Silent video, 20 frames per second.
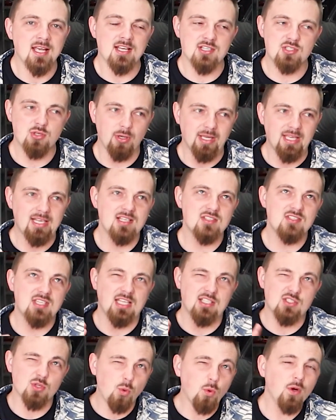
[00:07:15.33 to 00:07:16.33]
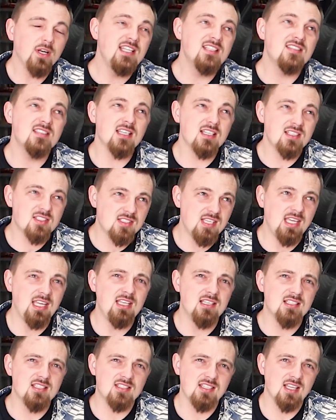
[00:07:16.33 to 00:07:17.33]
So it is a
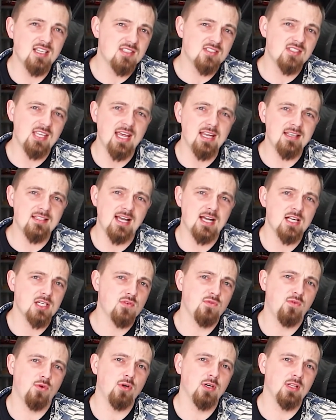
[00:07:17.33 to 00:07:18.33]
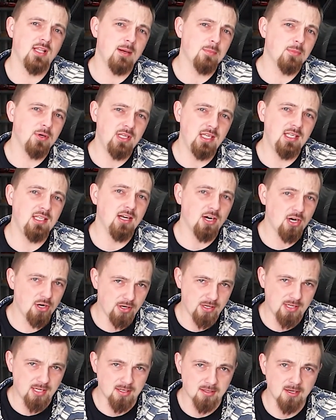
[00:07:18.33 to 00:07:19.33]
2016 610-4 Lamborghini
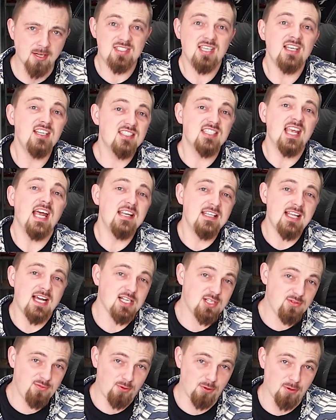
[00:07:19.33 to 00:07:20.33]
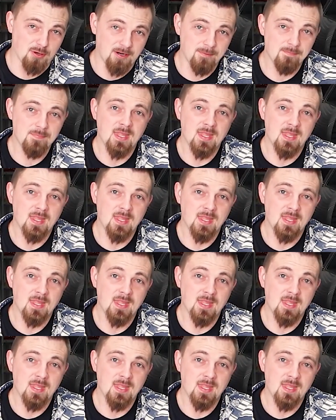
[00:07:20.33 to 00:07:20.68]
Hurricane. 610-4.